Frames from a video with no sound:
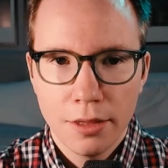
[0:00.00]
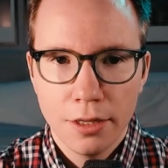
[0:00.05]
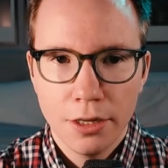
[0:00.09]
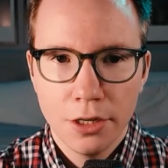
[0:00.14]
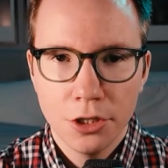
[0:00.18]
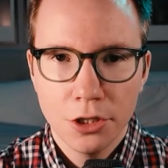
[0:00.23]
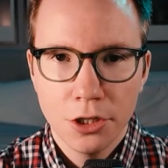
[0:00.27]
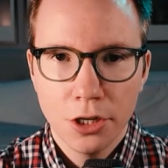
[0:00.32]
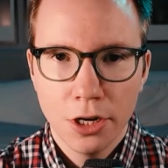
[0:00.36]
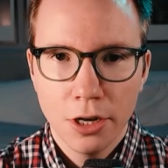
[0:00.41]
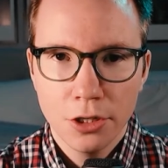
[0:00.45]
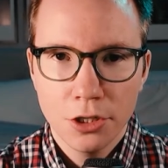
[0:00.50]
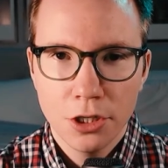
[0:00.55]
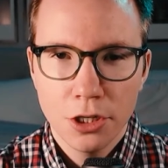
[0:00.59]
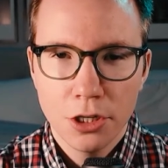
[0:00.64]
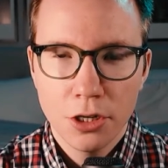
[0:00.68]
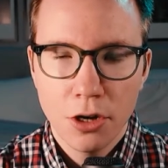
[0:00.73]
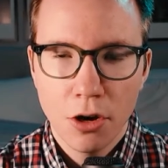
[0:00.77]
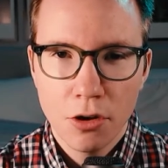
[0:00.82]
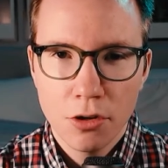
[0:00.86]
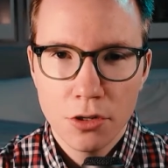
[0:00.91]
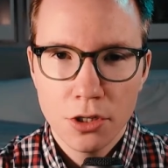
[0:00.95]
The
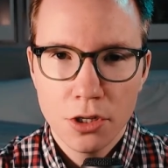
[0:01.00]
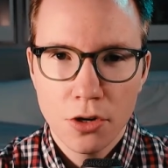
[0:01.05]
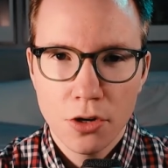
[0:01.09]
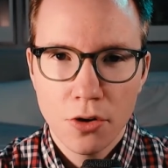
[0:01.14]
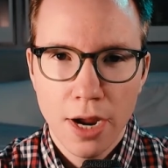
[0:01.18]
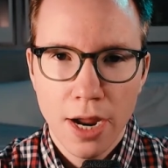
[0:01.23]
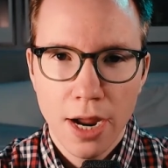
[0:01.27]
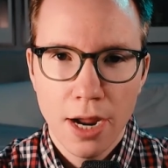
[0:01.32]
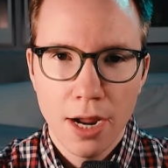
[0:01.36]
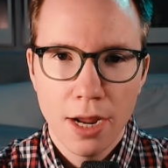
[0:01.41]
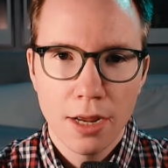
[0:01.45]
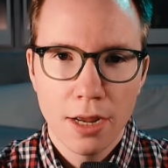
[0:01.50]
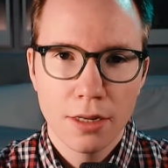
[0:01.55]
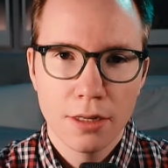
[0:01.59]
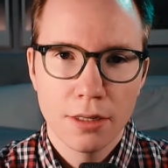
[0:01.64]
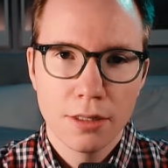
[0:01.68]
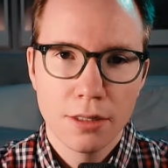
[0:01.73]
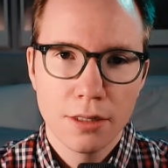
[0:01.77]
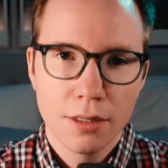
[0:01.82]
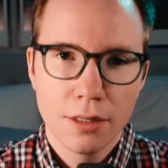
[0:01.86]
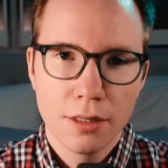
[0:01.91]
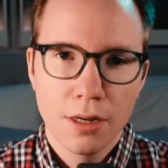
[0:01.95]
introduction also
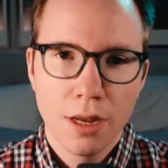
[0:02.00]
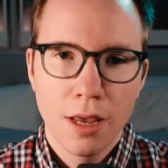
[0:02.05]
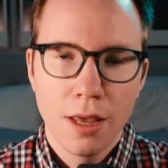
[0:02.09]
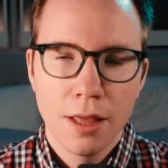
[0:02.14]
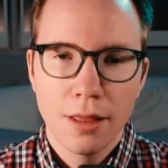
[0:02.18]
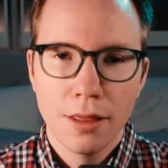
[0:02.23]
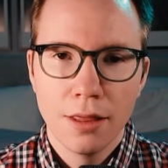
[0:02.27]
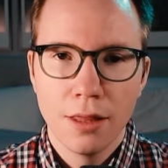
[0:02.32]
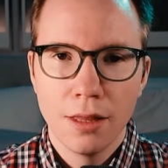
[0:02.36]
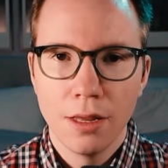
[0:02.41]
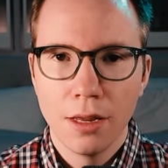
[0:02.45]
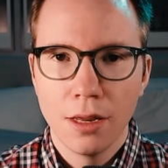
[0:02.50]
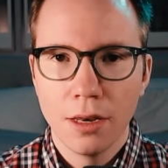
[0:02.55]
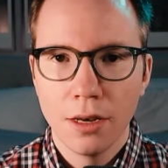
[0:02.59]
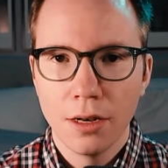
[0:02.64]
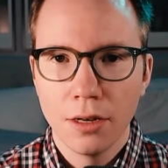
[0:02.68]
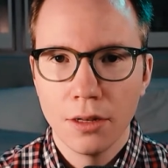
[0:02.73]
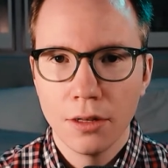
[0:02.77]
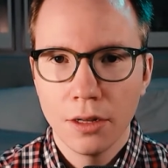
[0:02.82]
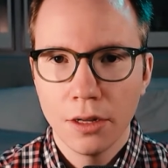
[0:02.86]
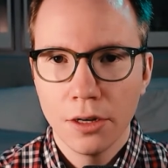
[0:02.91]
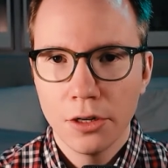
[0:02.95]
has
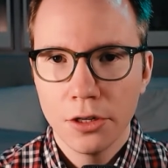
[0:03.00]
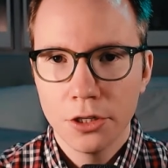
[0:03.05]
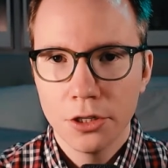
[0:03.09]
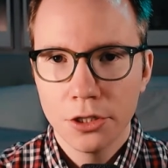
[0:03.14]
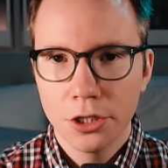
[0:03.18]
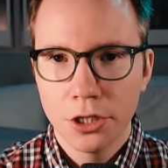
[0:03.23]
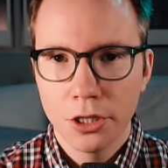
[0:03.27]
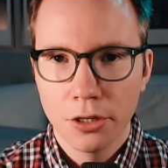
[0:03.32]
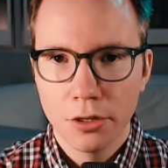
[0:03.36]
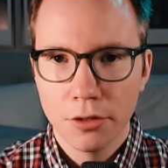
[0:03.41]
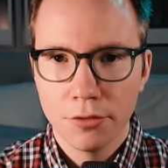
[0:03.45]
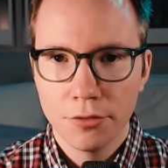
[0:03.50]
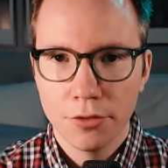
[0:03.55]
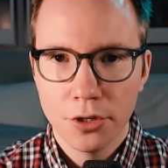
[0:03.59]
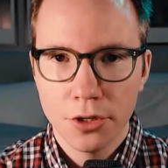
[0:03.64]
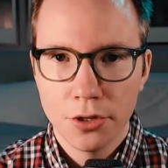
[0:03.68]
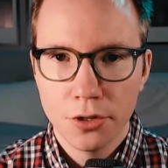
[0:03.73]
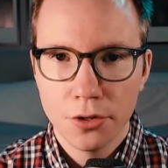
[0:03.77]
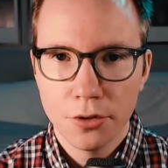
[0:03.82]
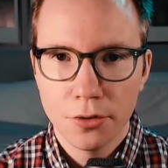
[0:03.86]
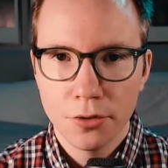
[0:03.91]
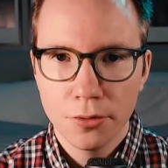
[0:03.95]
the literature
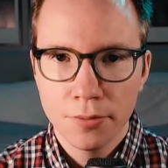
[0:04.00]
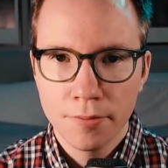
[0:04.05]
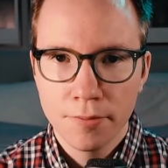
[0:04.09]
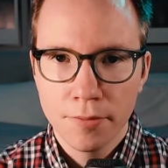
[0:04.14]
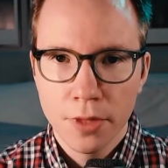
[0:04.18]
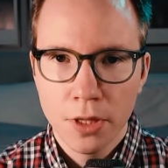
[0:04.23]
review,